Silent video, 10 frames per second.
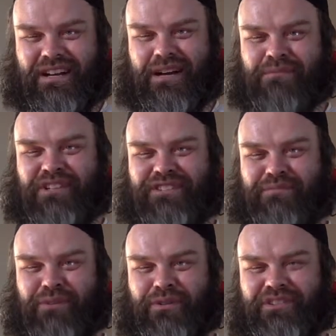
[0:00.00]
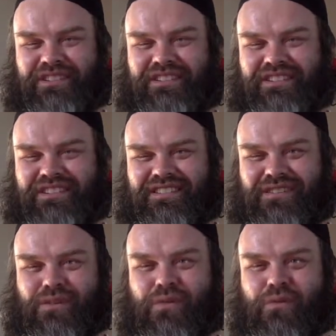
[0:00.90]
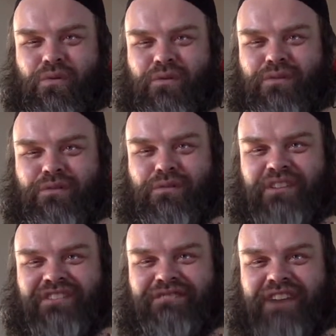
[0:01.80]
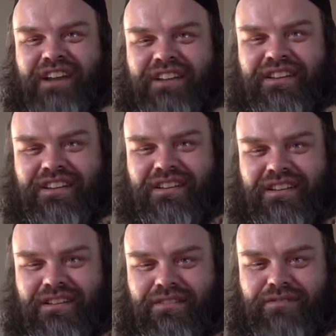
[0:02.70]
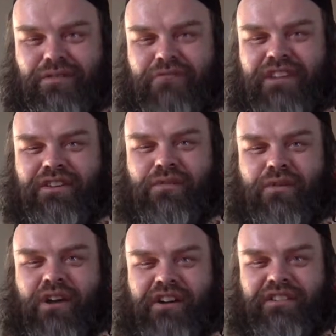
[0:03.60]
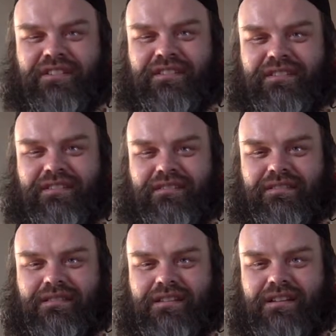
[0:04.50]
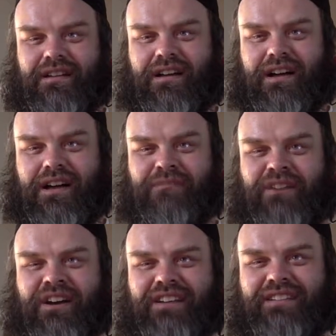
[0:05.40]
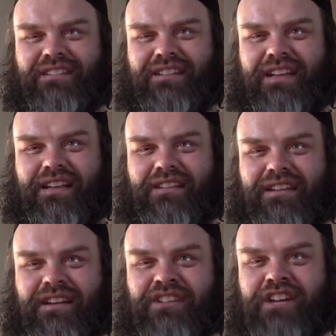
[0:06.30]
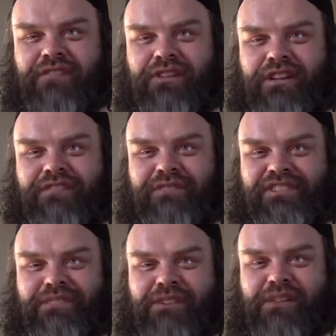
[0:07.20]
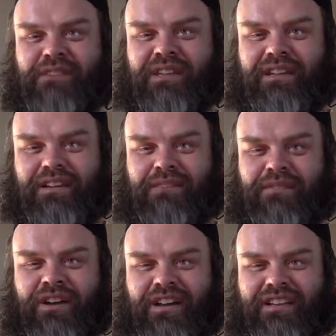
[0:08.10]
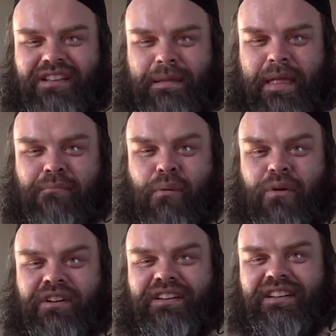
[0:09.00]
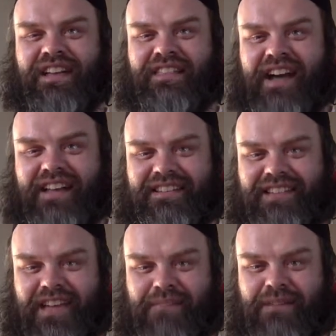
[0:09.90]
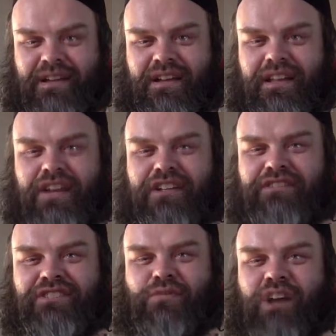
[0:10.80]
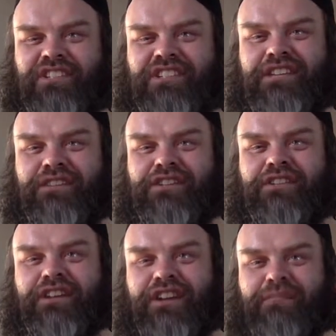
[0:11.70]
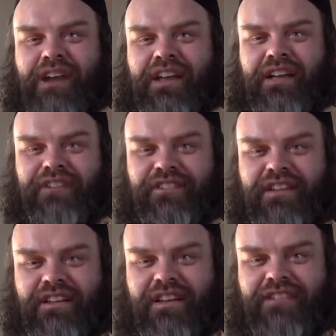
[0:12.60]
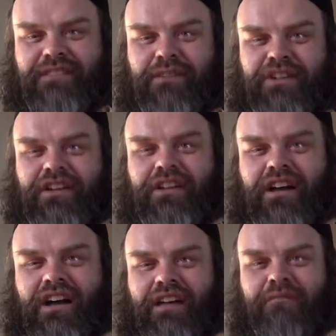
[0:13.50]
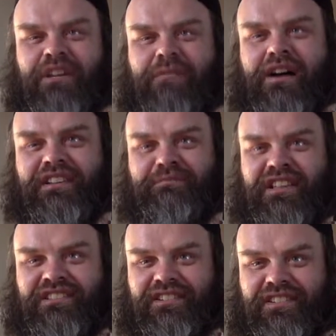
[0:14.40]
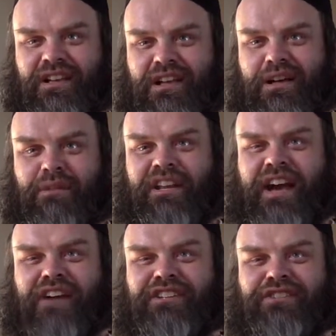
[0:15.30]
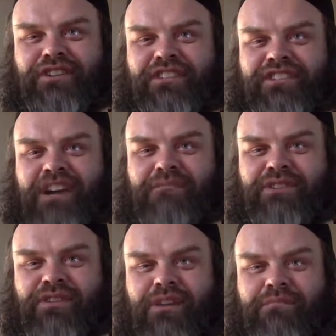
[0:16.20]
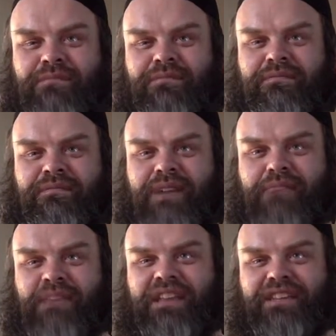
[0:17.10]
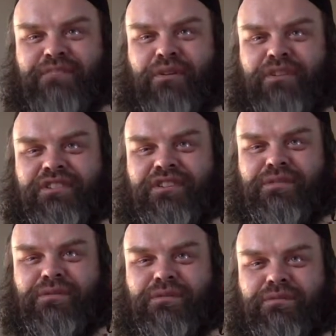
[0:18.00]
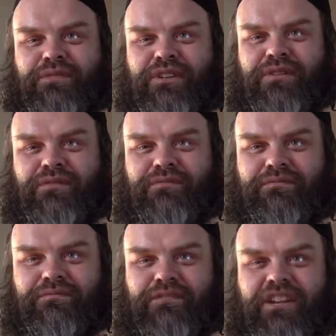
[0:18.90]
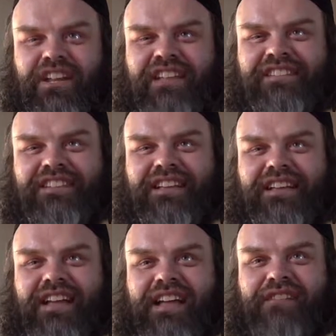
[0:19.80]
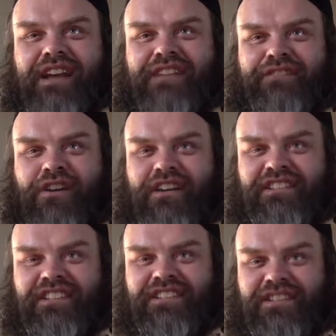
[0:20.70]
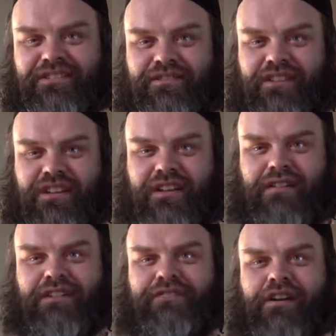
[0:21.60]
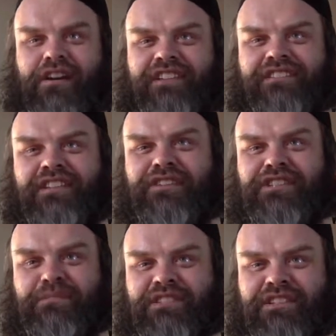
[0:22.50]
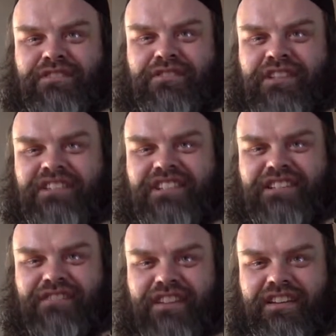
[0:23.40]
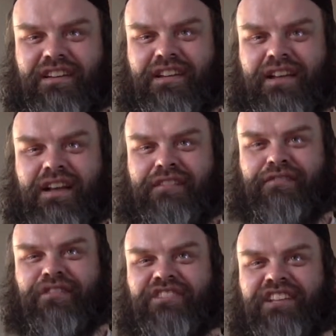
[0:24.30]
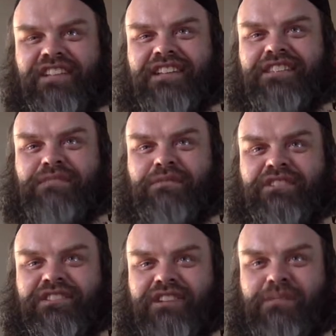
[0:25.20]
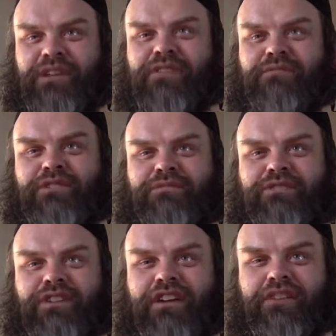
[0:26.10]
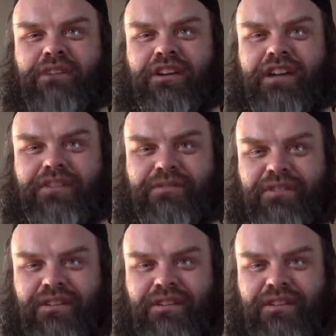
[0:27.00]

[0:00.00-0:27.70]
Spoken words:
I'm just a person who was invited to read the Quran. I'm not a general of a Muslim army. I'm not important like that to him. He could have just watched the TV show like everybody else and said, mashallah, and went about his business. But he actually took the time to come and meet this person who, really is, as far as he's concerned, or as far as leadership is concerned, insignificant. And the first thing he said to me was, Assalamu alaikum wa rahmatullahi wa barakatuh.